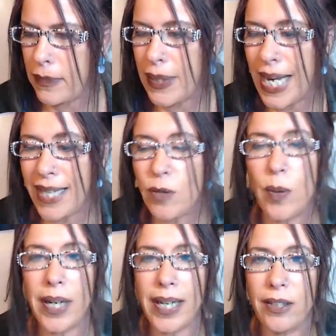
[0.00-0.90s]
that's
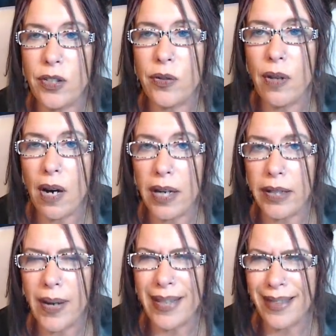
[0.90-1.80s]
why you do the
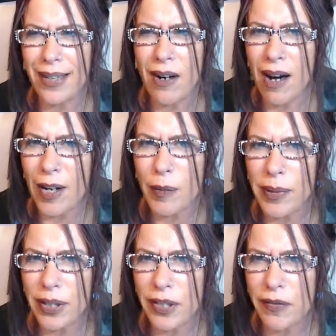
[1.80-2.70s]
audio. I think
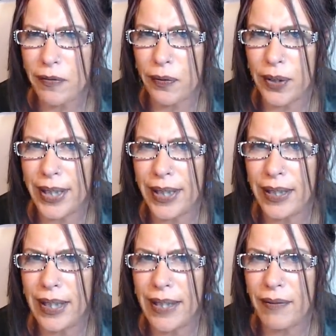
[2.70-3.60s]
Audible is
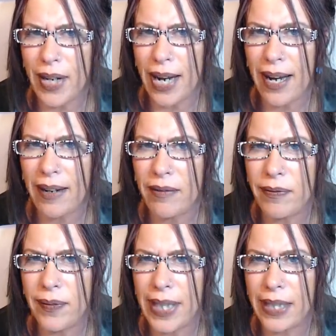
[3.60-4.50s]
free if you
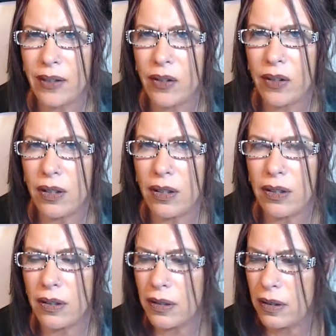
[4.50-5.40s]
have
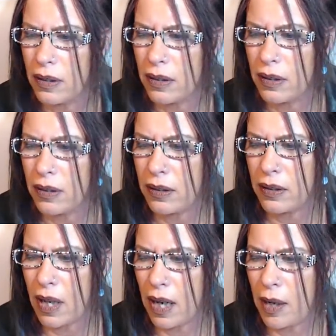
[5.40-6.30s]
Kindle
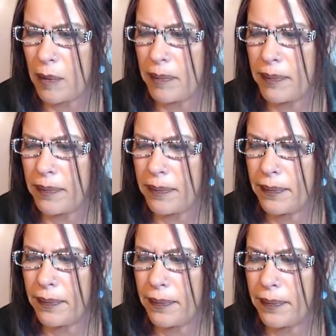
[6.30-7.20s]
um
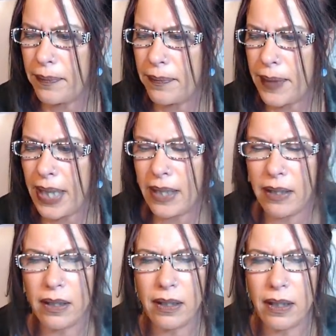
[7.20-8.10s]

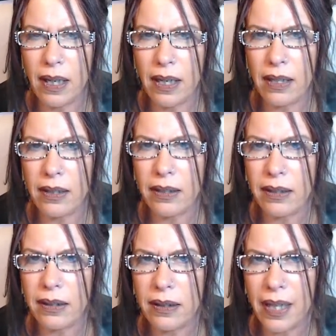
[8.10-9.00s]
Kindle uh
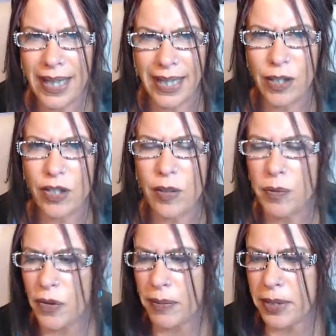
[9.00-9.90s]
a Kindle
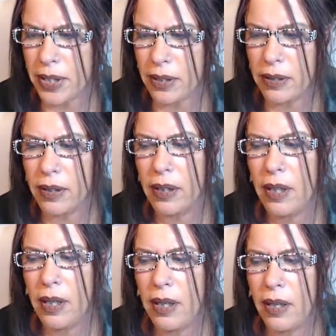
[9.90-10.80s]
subscription
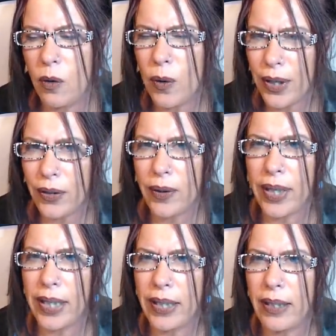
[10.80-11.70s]
or you
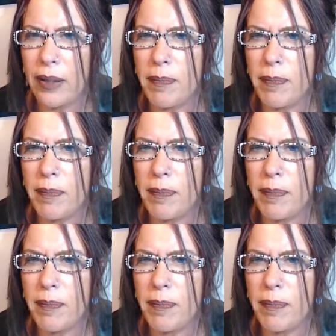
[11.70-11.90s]
can